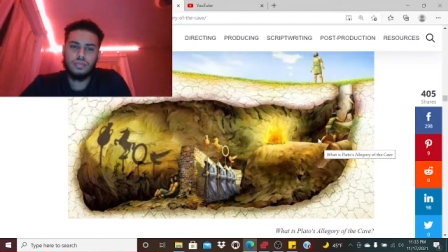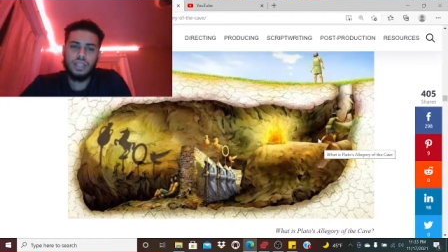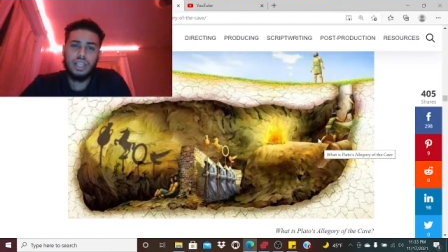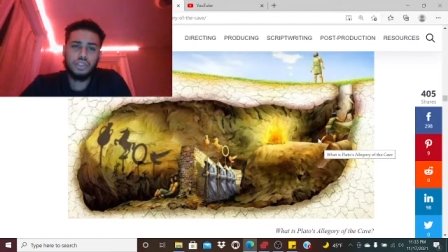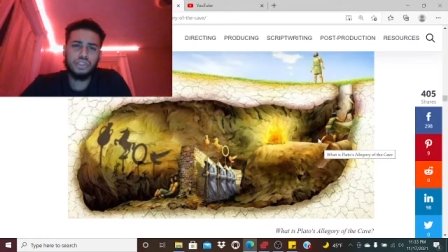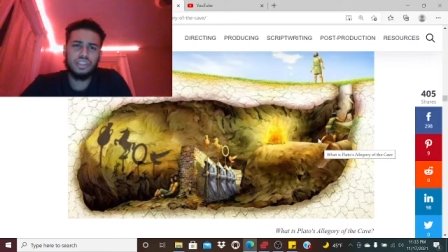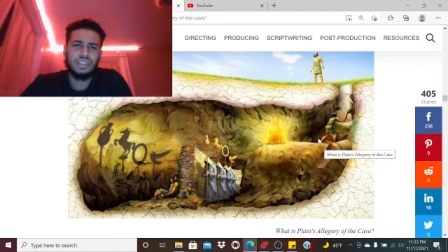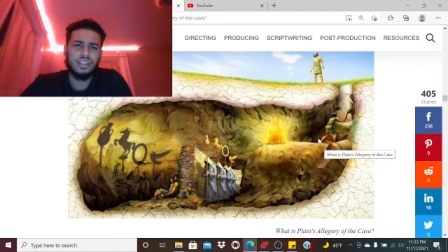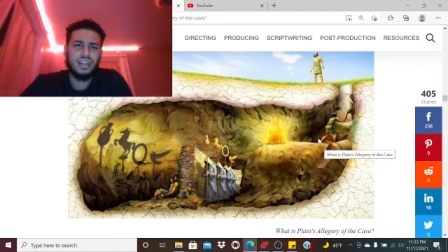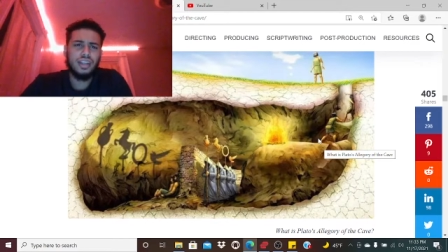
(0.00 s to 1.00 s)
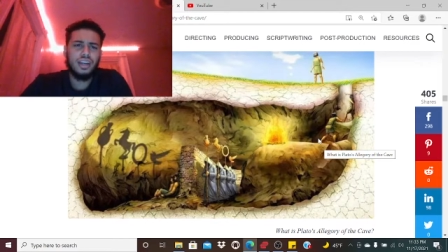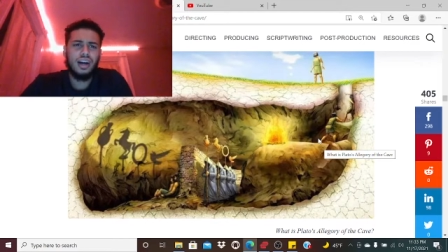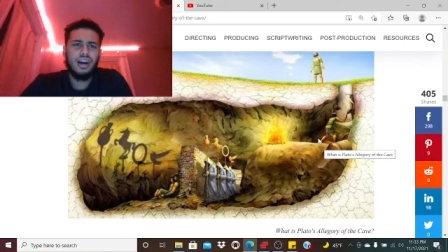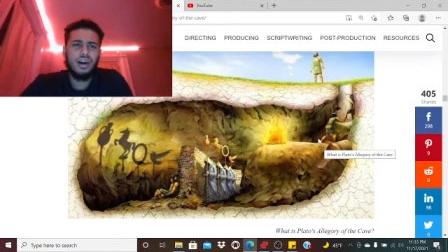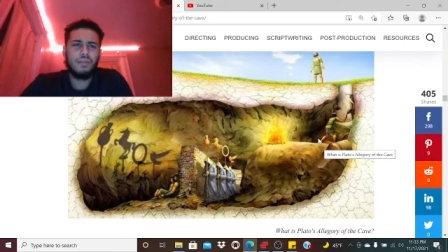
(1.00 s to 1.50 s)
Interesting.
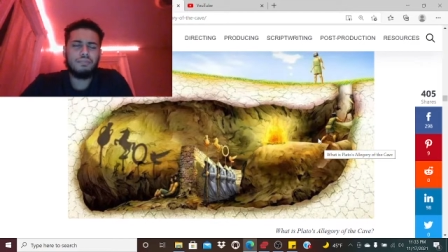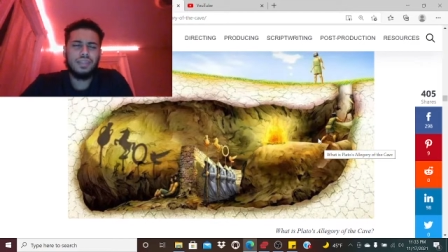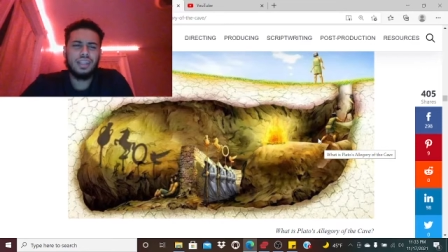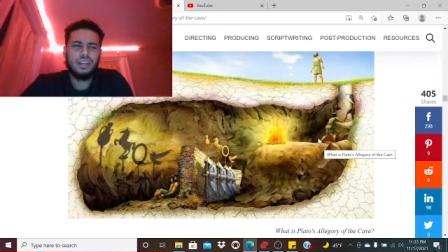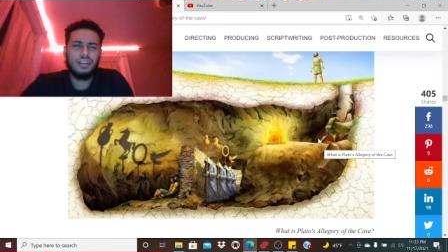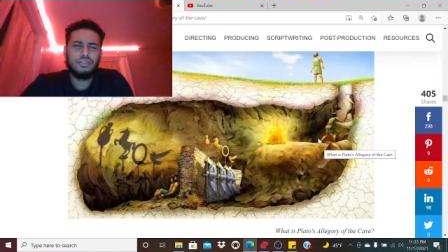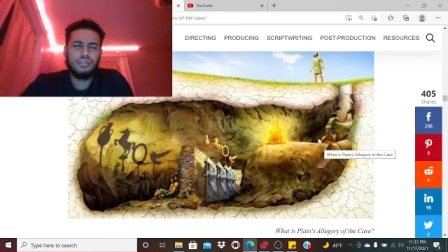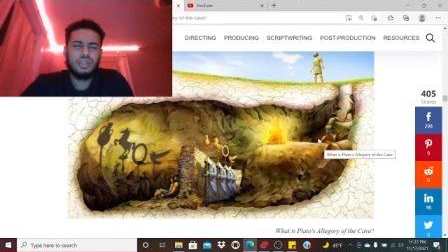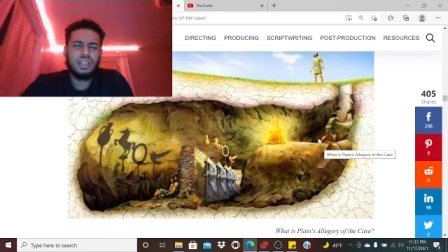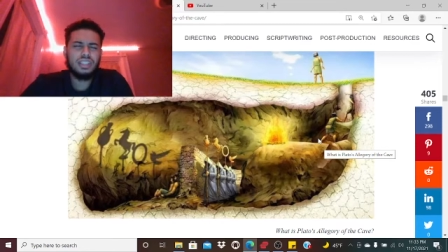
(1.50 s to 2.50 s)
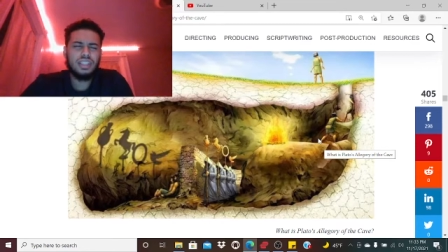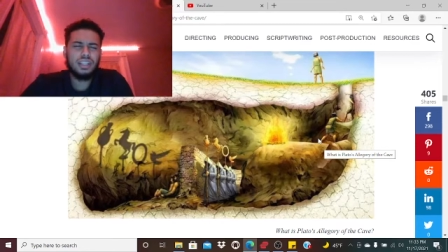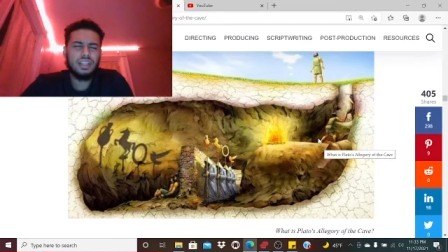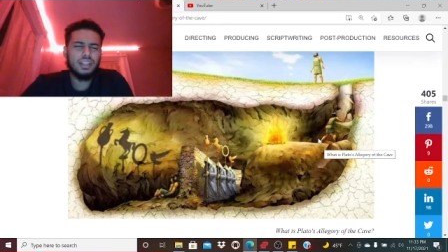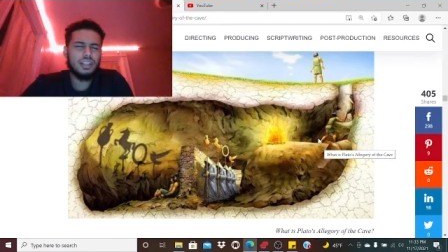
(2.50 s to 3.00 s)
Um, if you guys
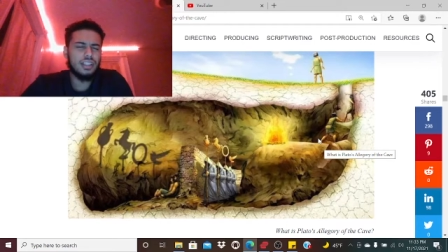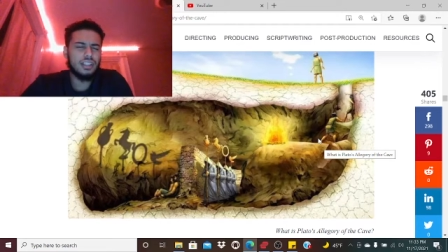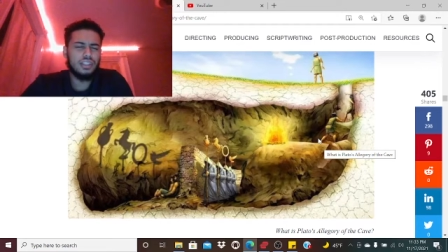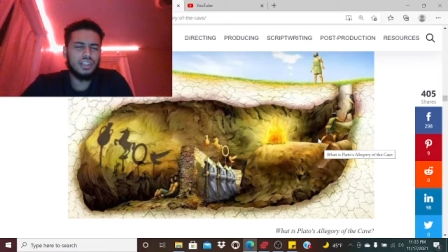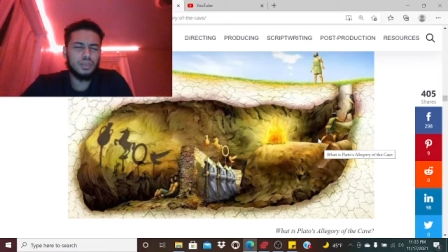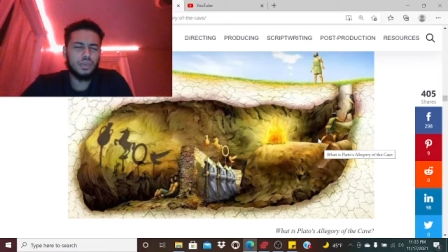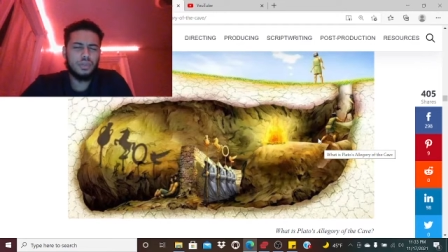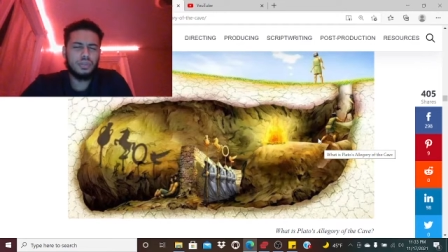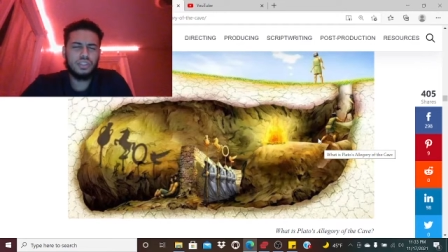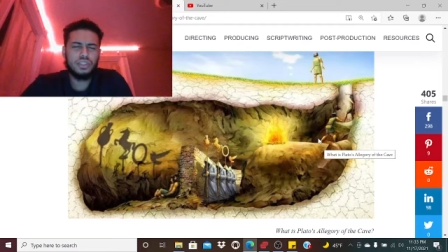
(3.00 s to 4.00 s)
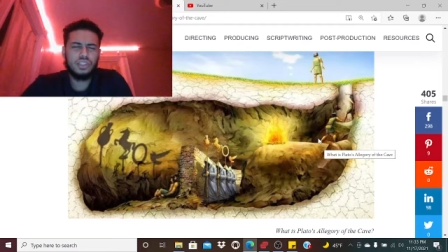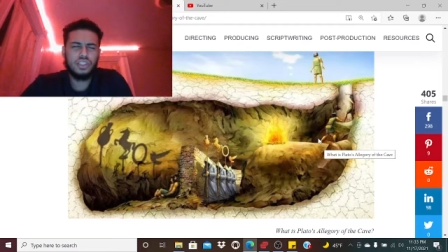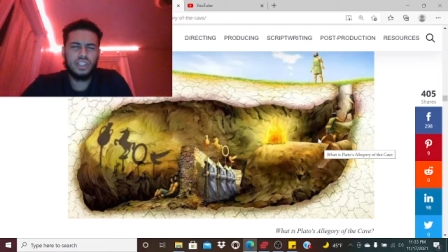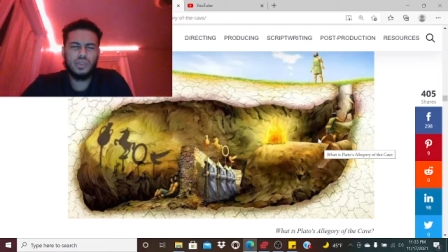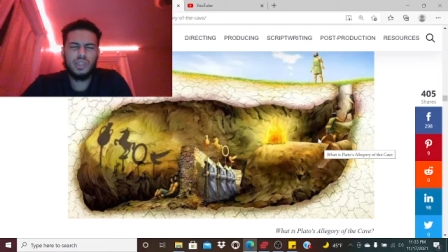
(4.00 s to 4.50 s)
get that and you guys were able to
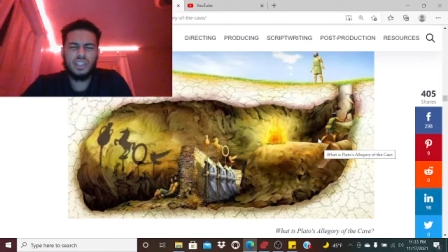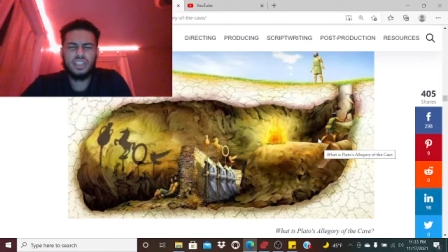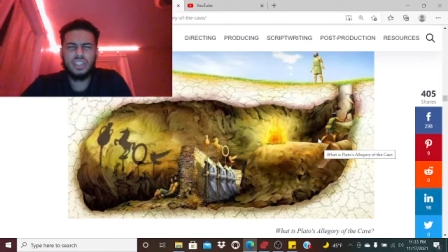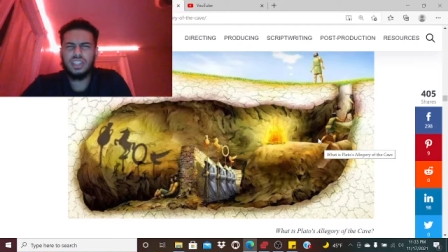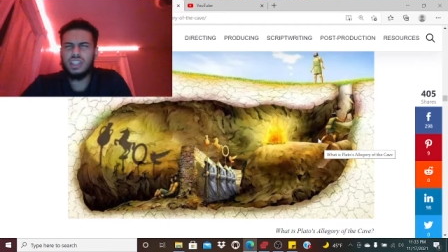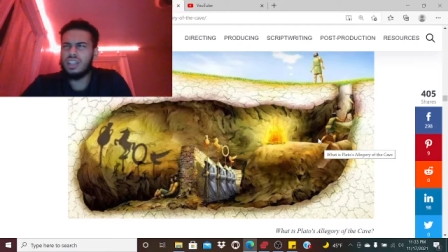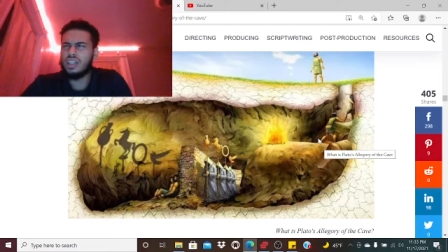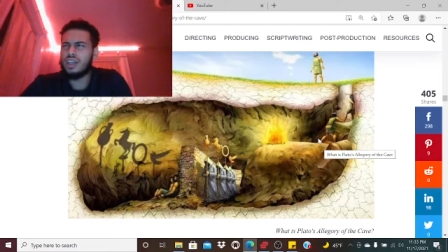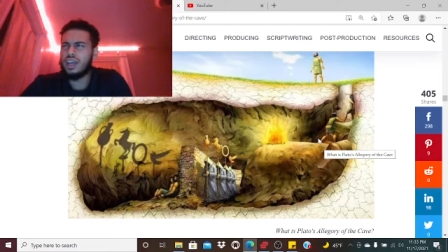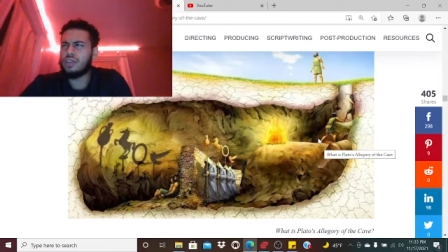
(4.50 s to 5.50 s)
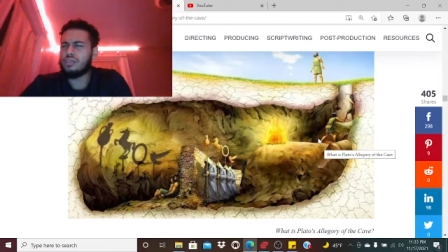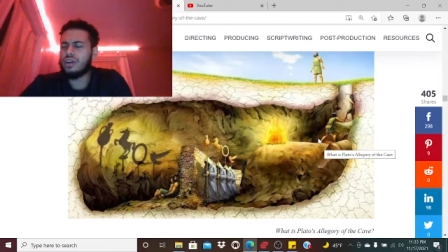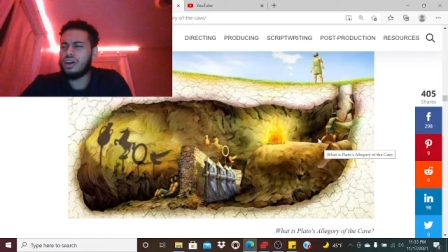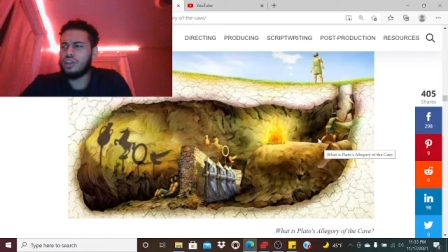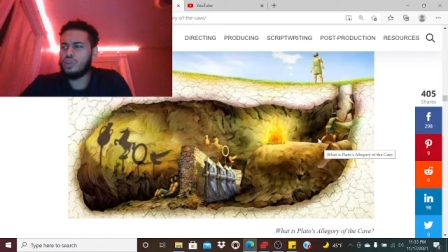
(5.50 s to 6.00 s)
understand what I said, and if
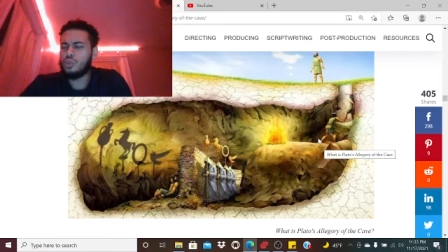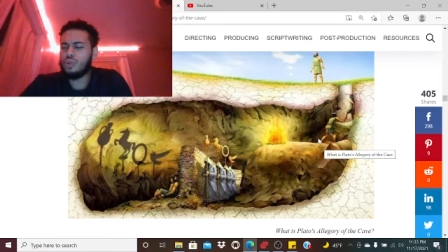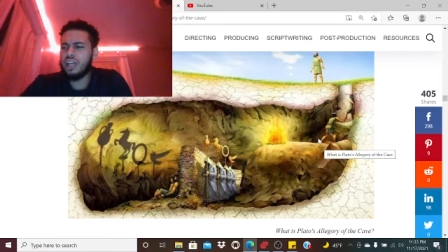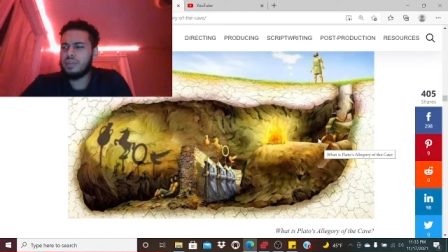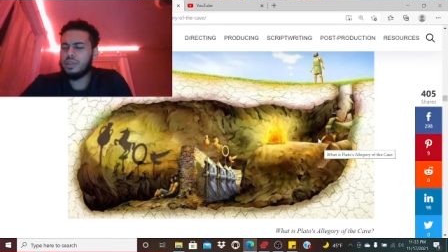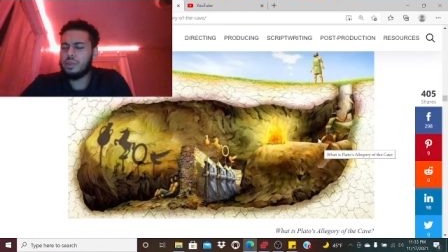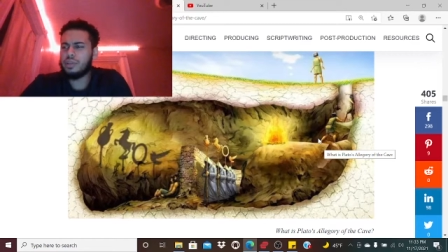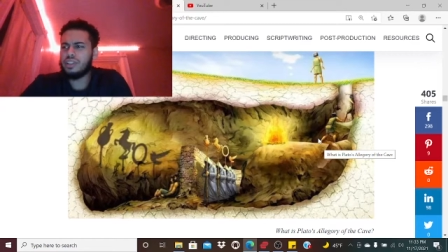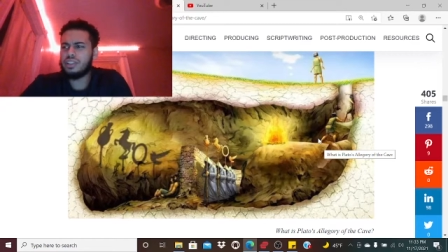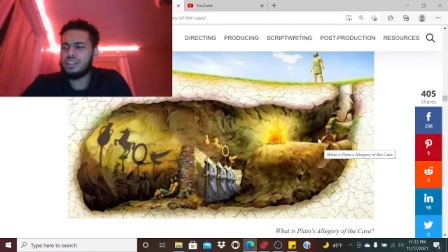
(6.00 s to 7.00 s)
uh, you would like me to put it